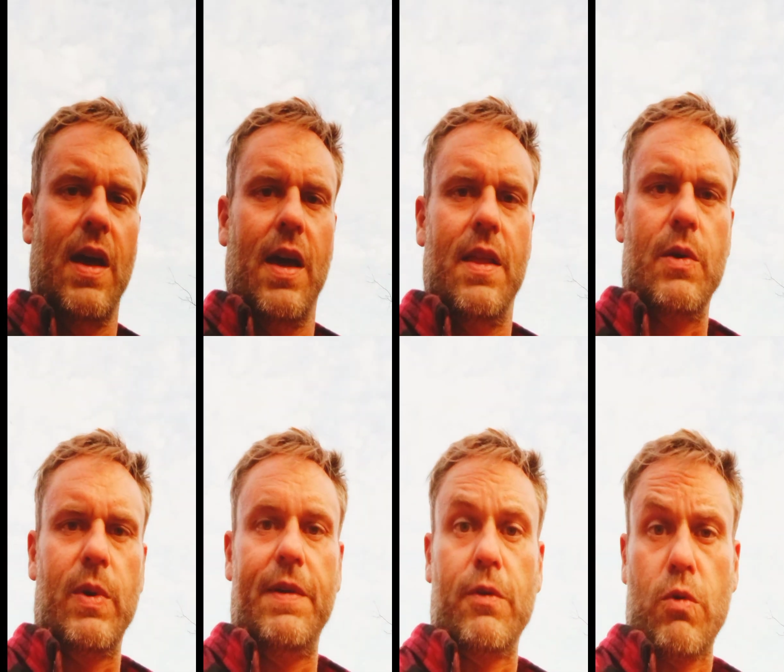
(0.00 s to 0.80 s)

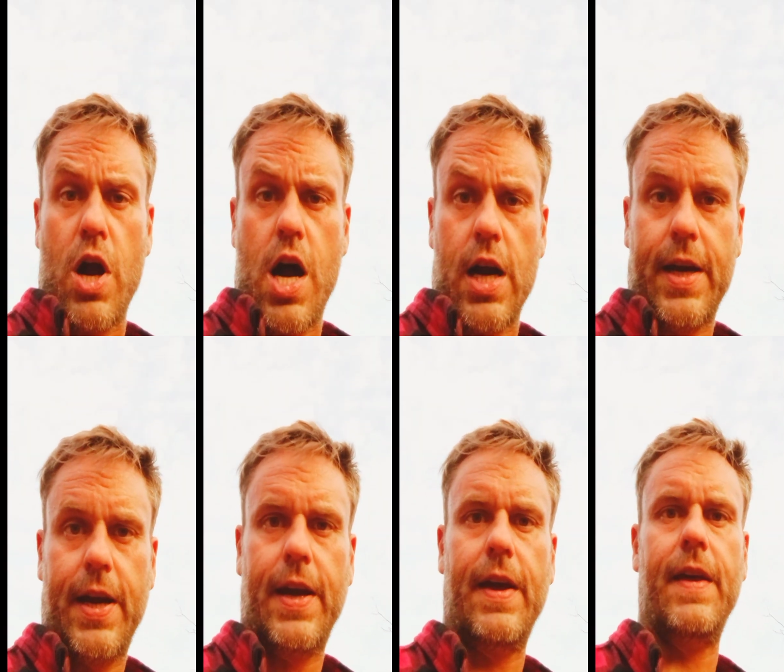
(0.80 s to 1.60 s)
river rock
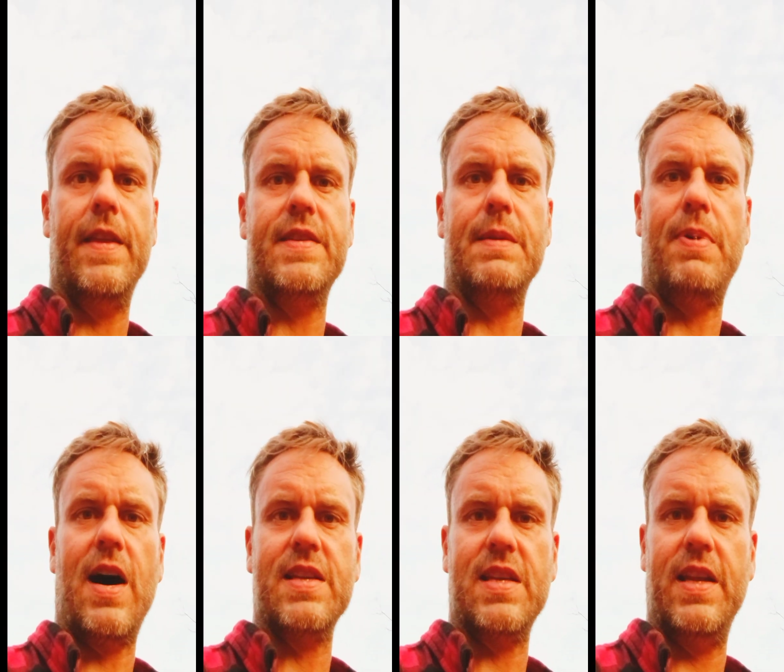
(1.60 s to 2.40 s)
that's
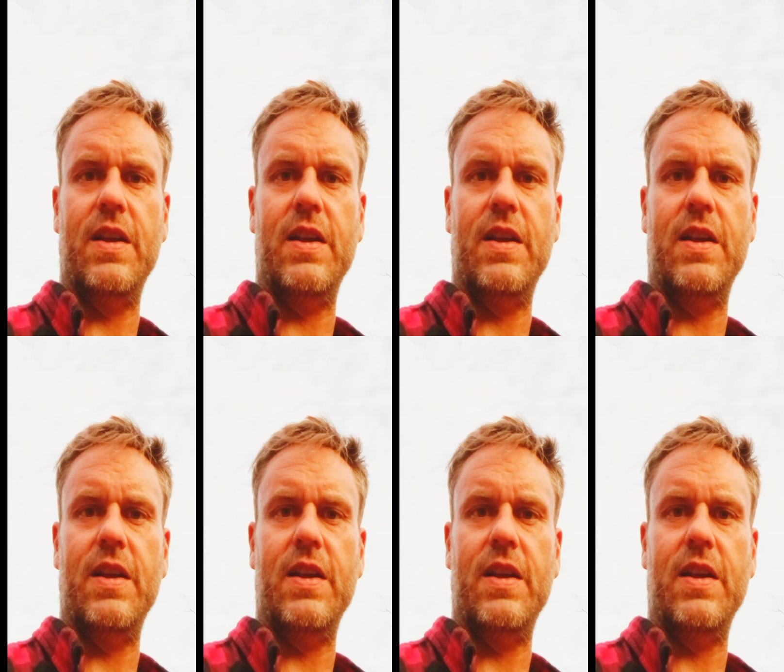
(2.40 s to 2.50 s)
deposited on the